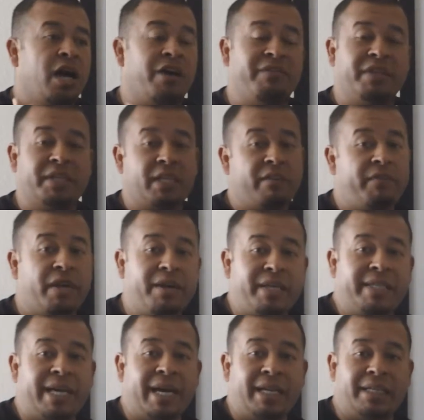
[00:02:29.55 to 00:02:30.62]
obviously
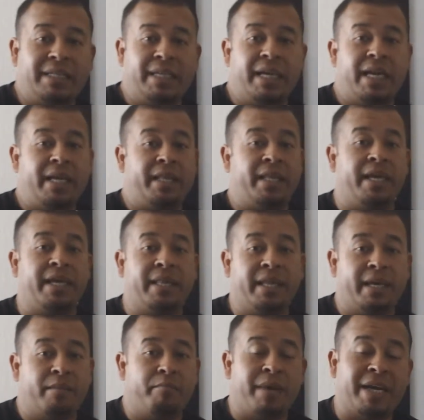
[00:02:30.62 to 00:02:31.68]
very talented.
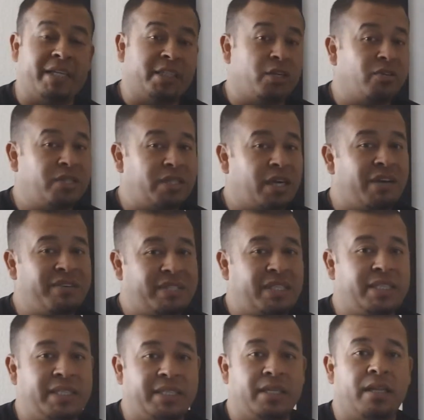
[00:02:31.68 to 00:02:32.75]
Mike Scioscia
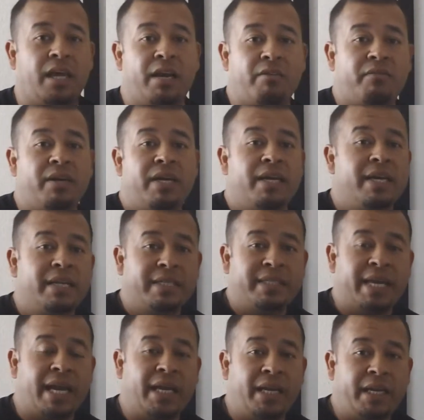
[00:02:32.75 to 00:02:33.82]
obviously sees a lot of
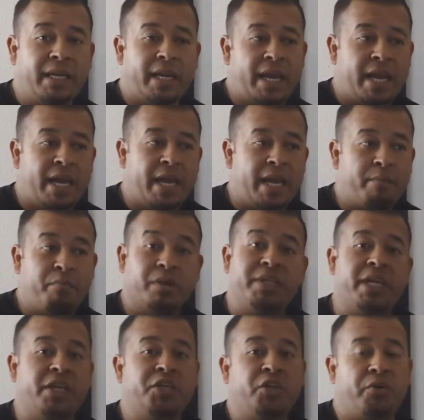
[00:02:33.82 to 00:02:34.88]
talent and
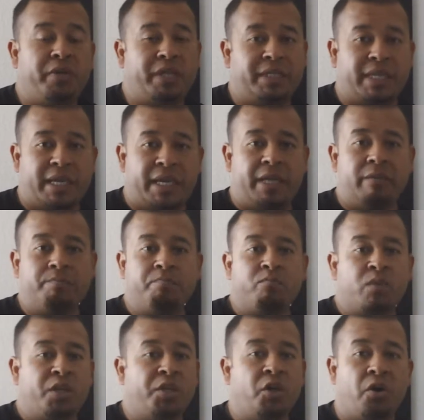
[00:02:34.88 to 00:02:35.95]
potential in this kid.
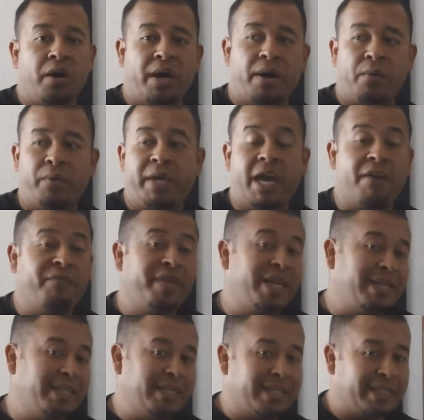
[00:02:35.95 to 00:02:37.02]
We have
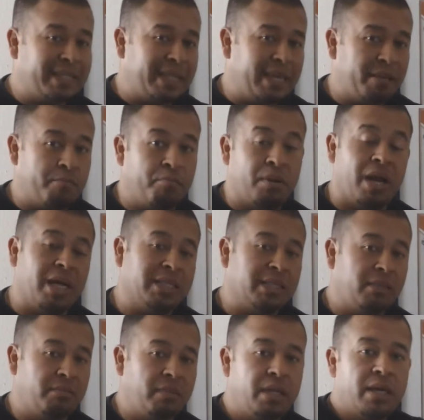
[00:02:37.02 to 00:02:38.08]
yet to see it
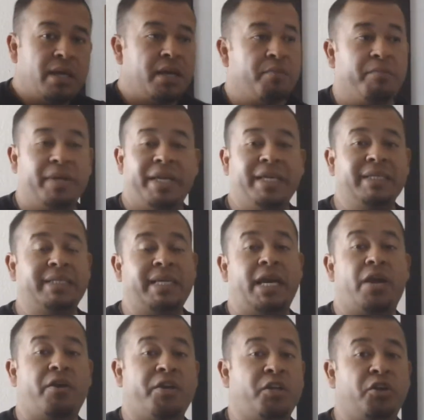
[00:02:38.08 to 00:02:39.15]
blossom, but he's
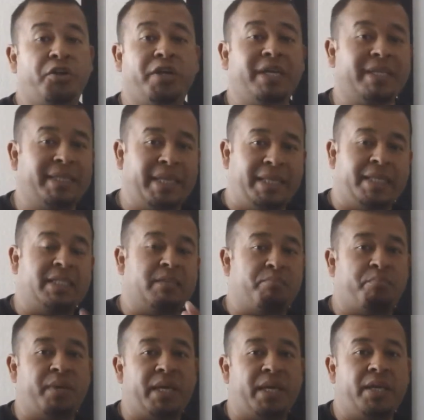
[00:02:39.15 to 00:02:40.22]
there. You can see the
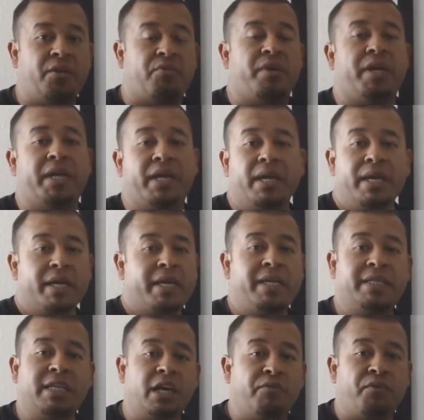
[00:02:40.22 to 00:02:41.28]
speed already.
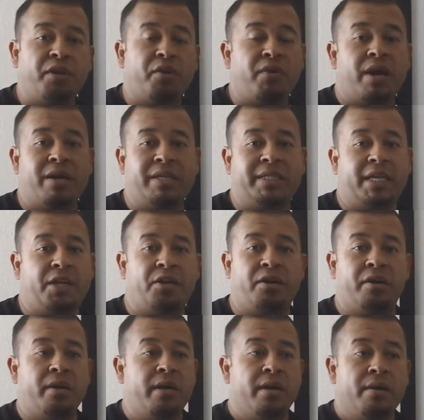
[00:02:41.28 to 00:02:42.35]
He's covering ground and
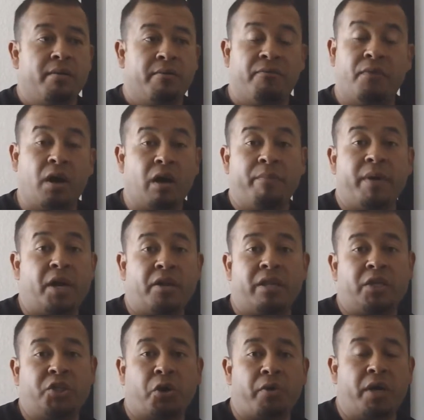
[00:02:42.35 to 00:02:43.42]
center far better
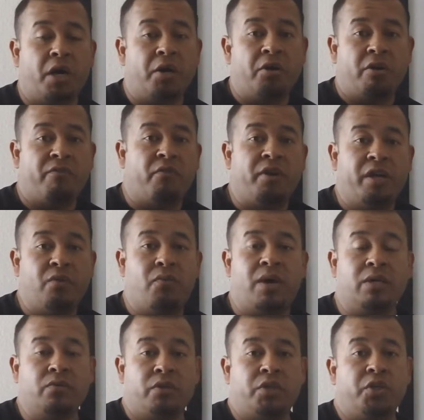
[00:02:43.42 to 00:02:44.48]
than Torrey Hunter or Vernon
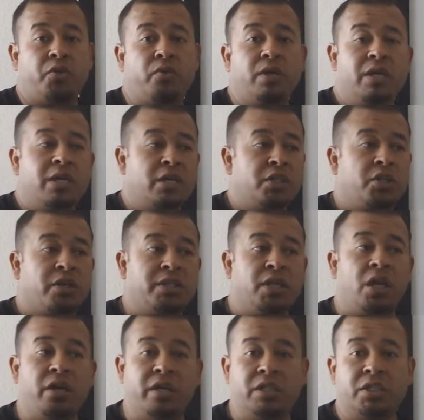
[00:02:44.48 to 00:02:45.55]
Wells would do. So as
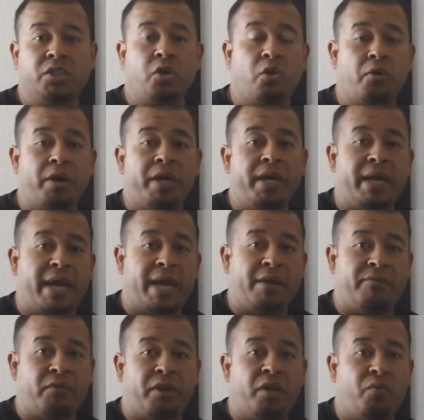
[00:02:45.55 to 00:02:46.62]
long as Torrey
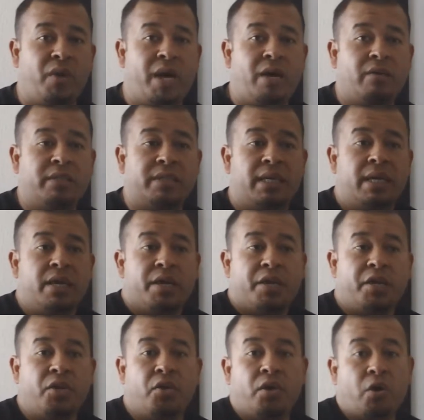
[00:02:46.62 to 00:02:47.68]
and Vernon Wells,
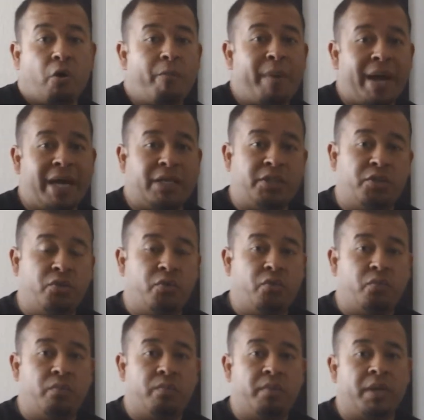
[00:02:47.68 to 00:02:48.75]
go back
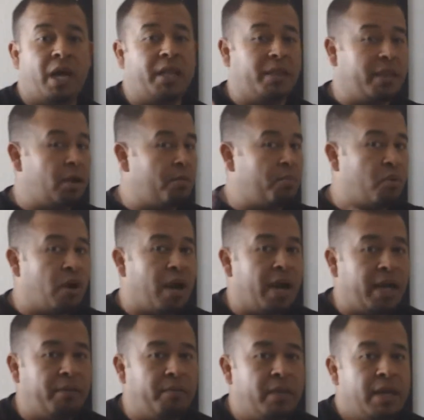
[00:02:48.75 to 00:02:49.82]
to not their
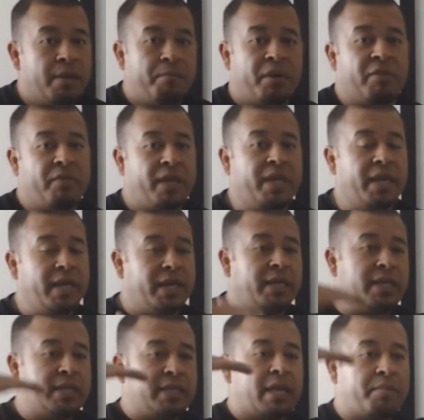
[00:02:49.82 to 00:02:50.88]
prime, but if they
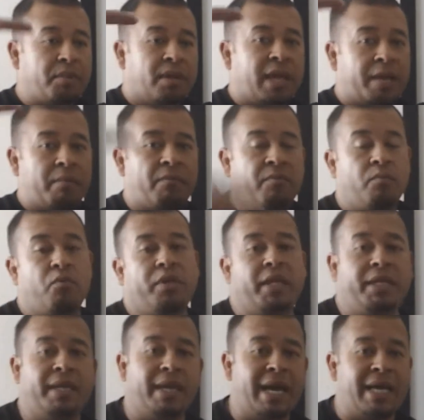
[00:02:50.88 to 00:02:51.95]
can step their game up from what
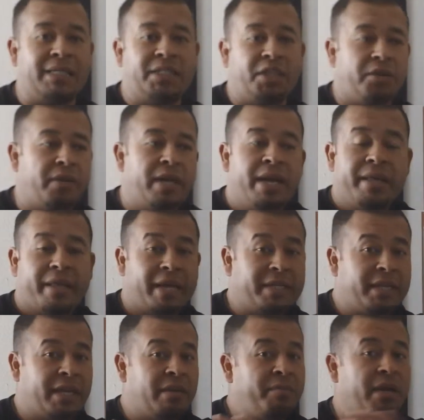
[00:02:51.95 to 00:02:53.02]
they did last year,
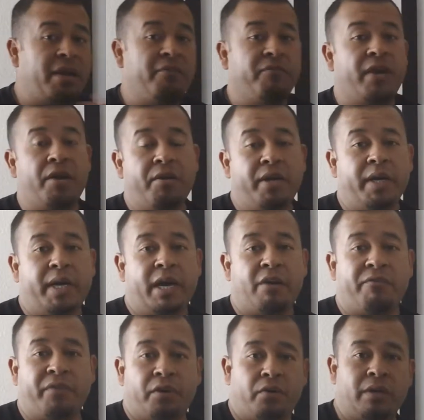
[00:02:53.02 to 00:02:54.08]
that's going to be a very good
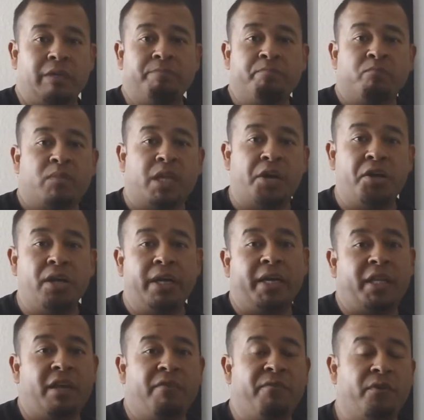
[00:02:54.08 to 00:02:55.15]
outfield. Now you look
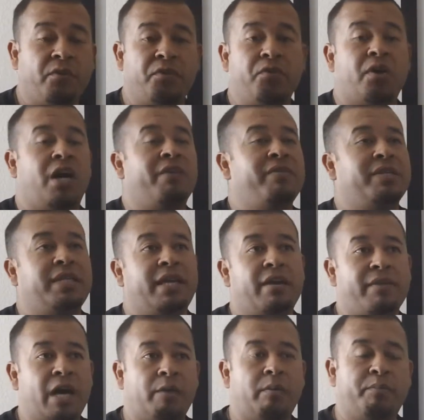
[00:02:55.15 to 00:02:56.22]
at the infield, you obviously
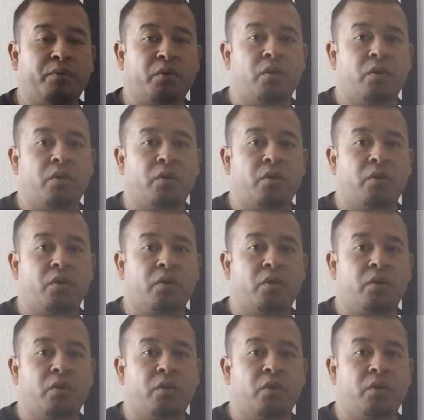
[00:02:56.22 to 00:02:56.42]
have Albert